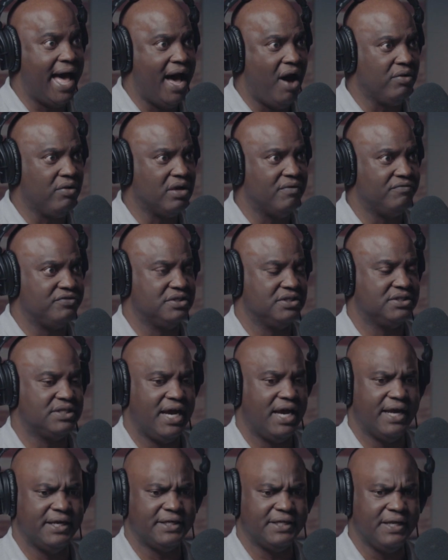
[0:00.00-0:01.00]
out of
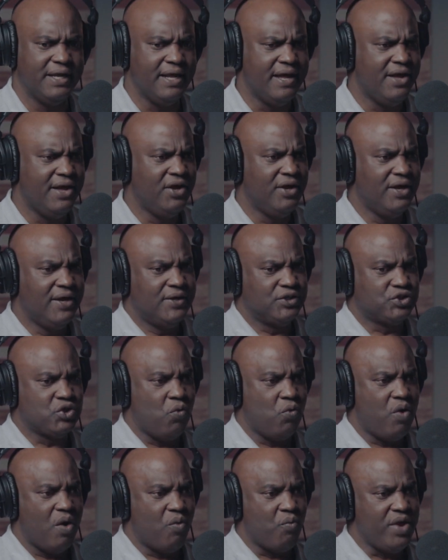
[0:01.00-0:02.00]
society. So
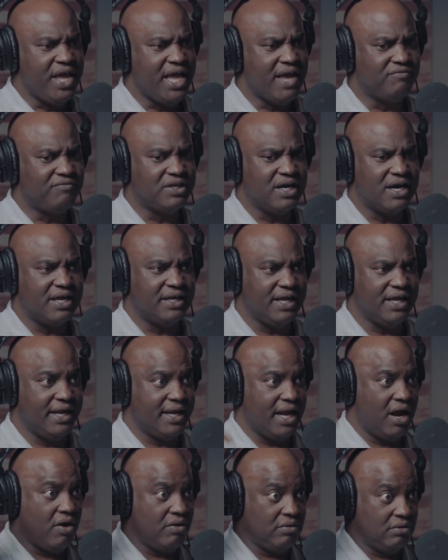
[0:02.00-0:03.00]
what we have done in
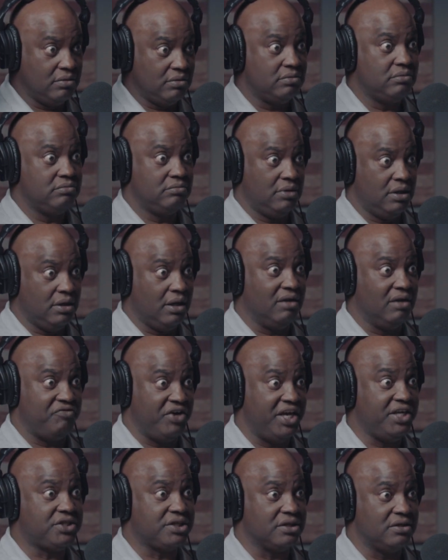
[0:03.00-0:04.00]
our
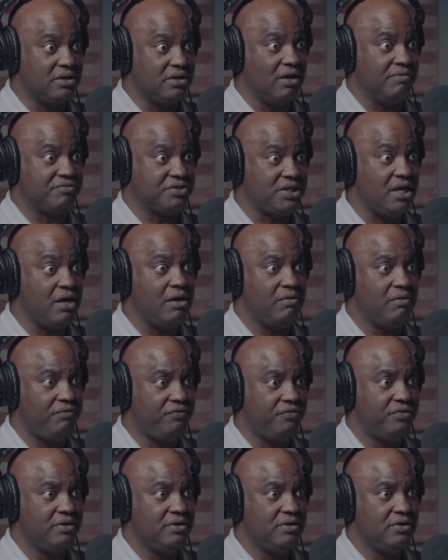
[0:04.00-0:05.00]
elevation of
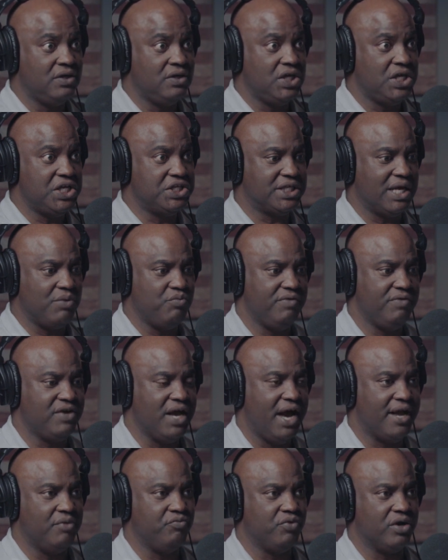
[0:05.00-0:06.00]
self is that we've
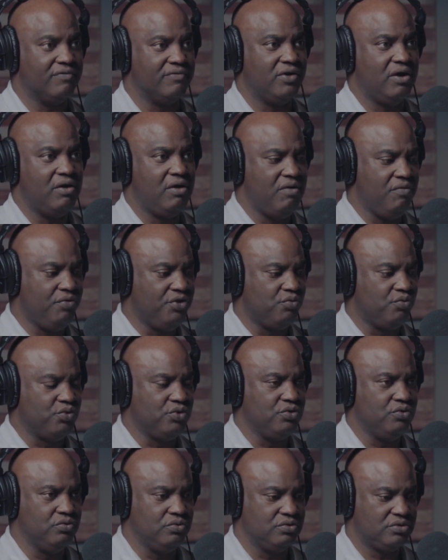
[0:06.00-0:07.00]
gotten rid of all the
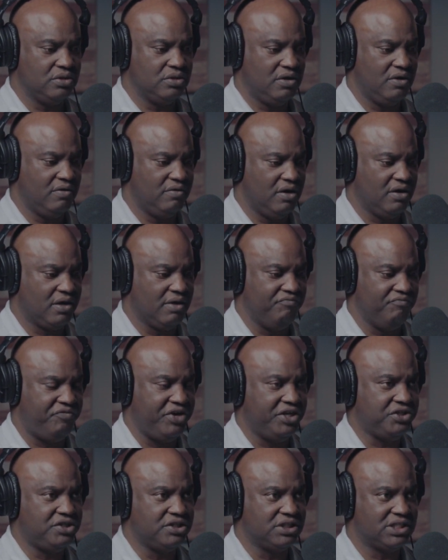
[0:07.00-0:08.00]
rules of
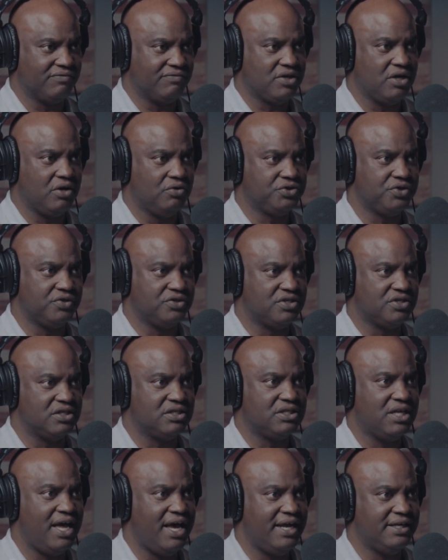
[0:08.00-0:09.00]
conventions of culture and
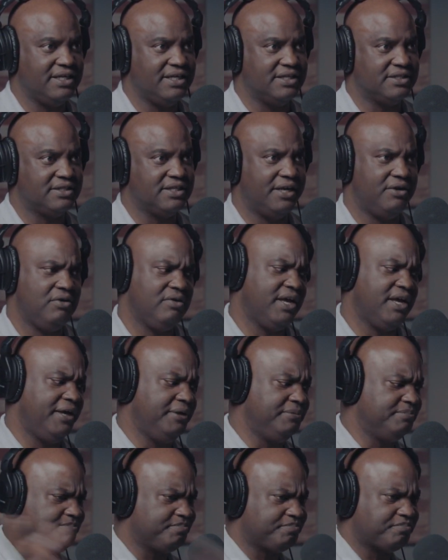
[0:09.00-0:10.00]
society and said, okay,